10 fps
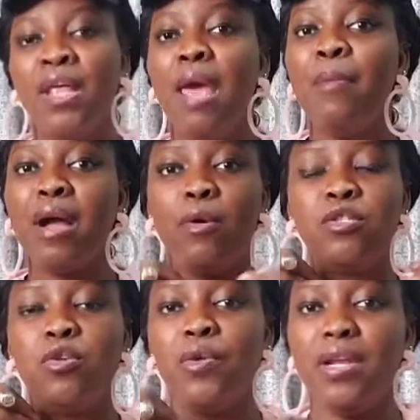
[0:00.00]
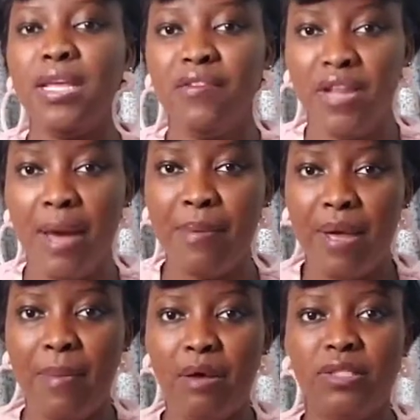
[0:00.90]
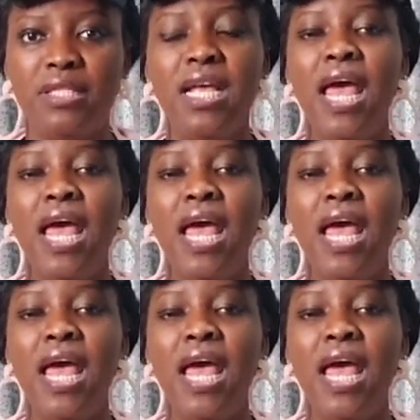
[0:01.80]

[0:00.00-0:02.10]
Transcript: Ebuka was not really even happy about it.